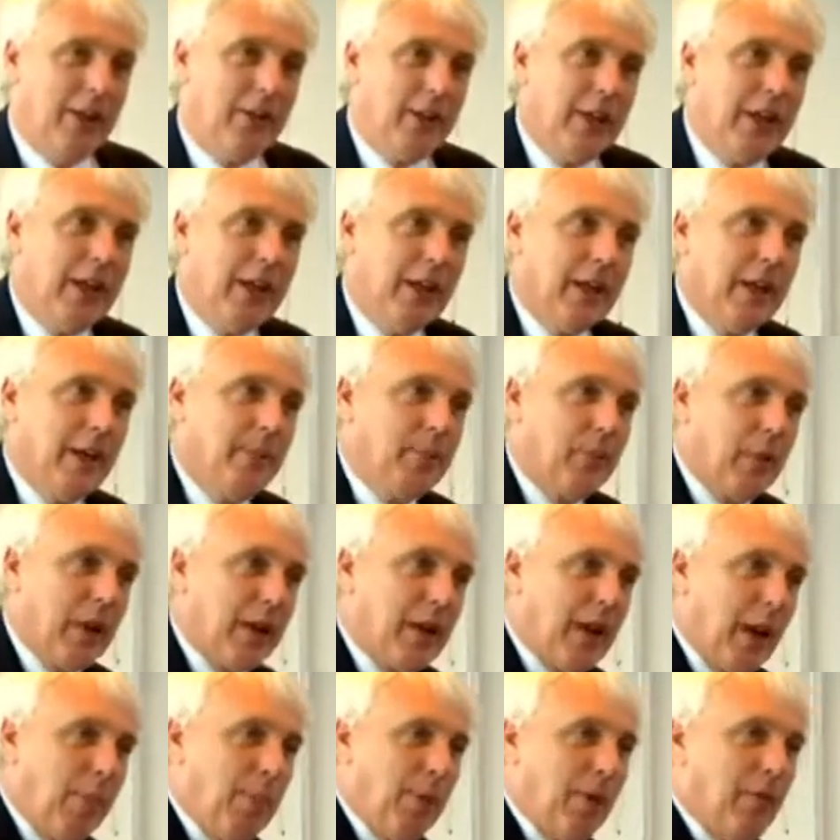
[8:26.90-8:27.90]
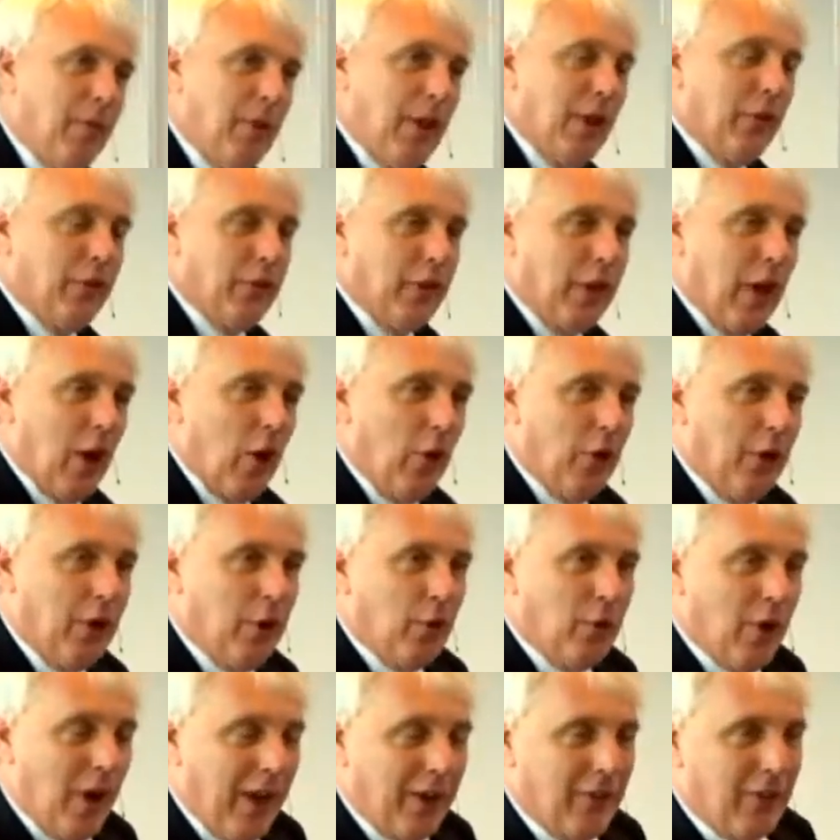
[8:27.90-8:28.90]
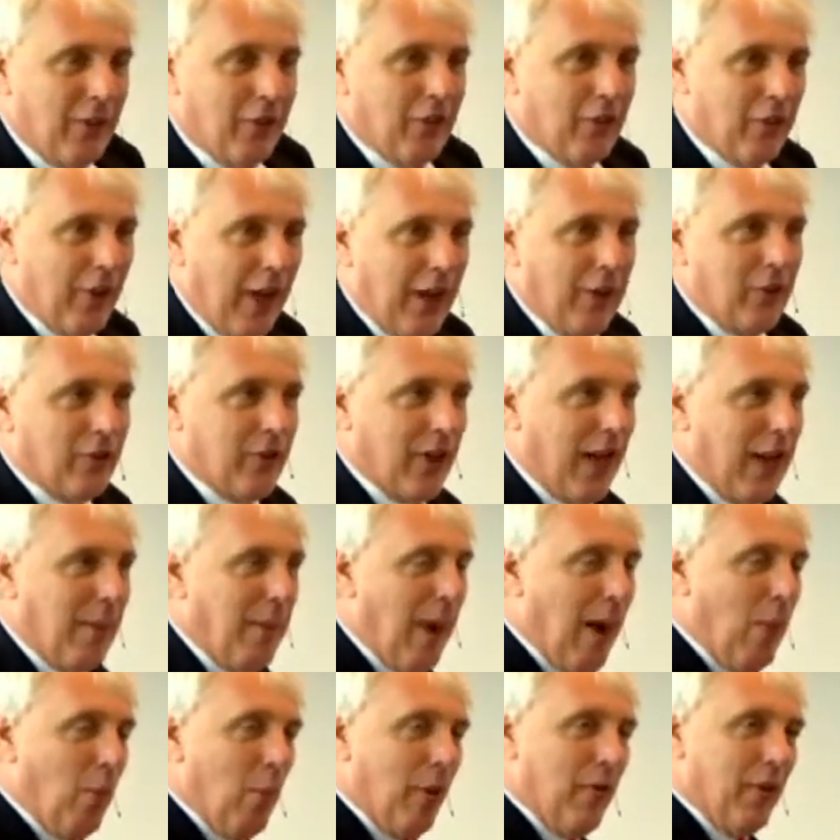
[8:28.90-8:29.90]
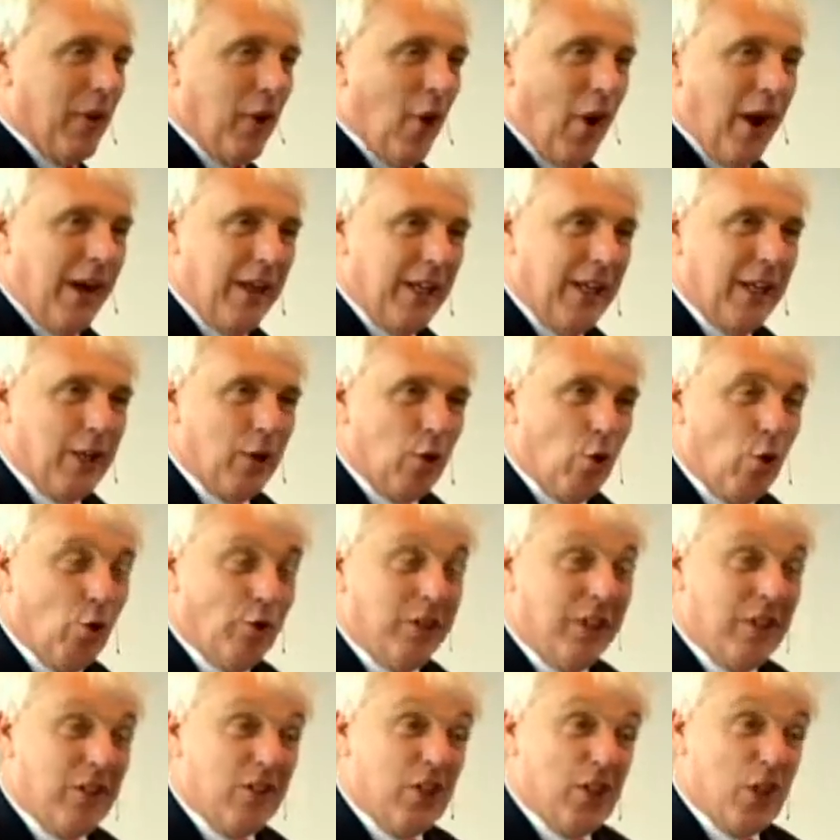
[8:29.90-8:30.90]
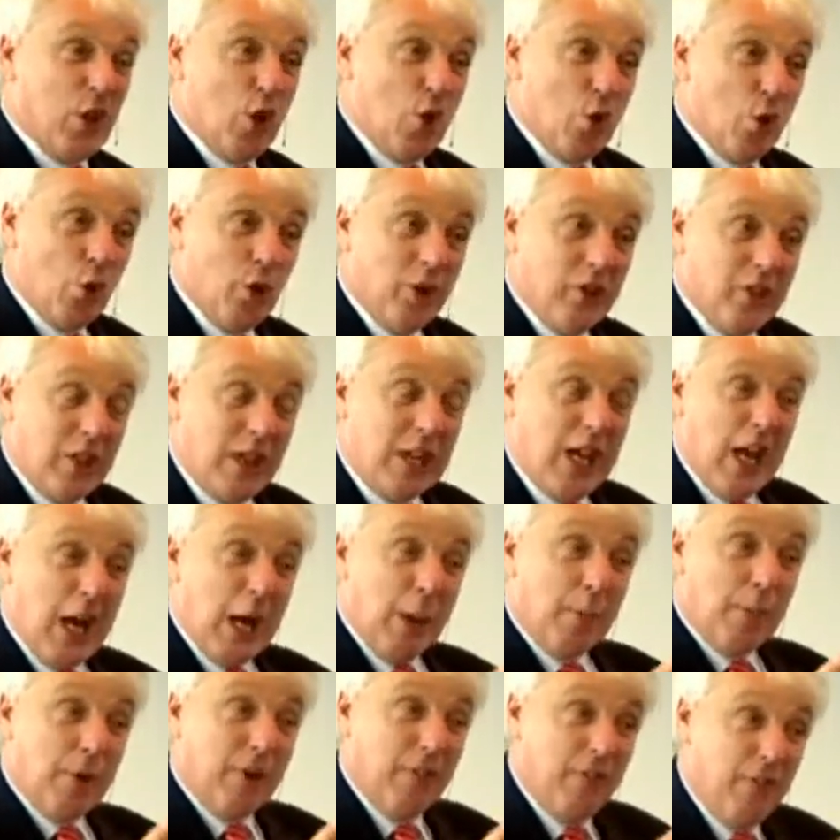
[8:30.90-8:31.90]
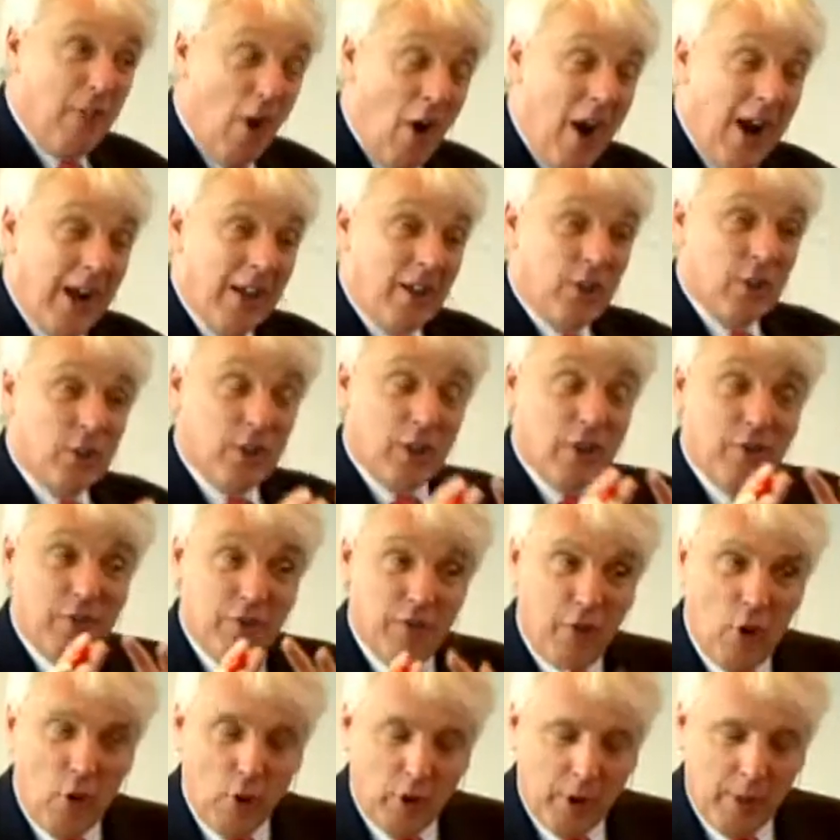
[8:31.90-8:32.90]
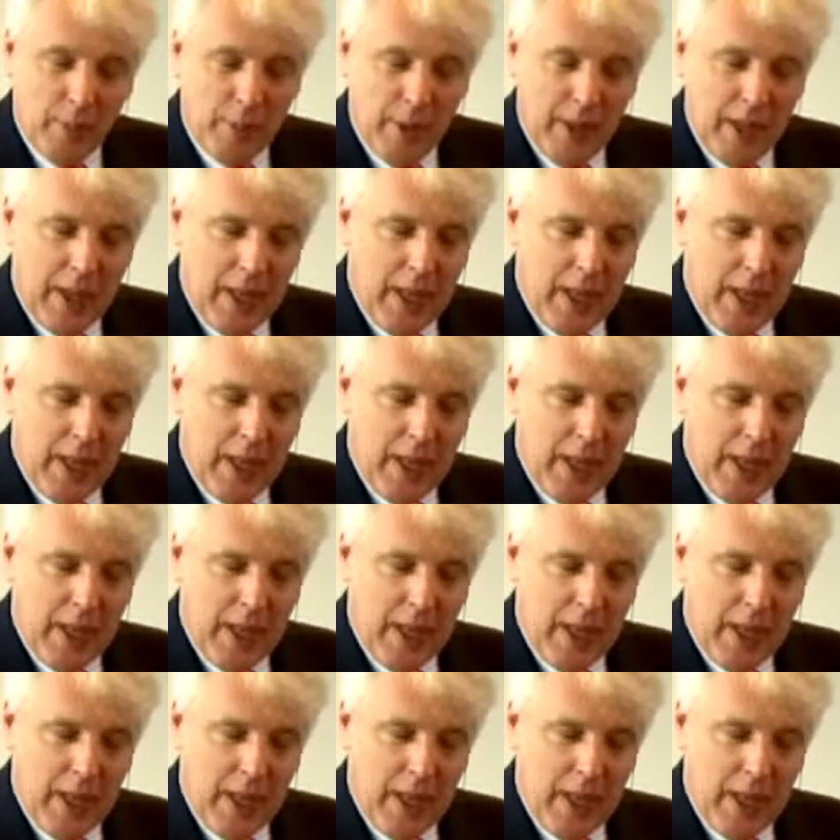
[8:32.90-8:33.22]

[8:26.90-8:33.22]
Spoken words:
indeed, a couple of years ago, the United States came up with an idea called the Security Providers Forum,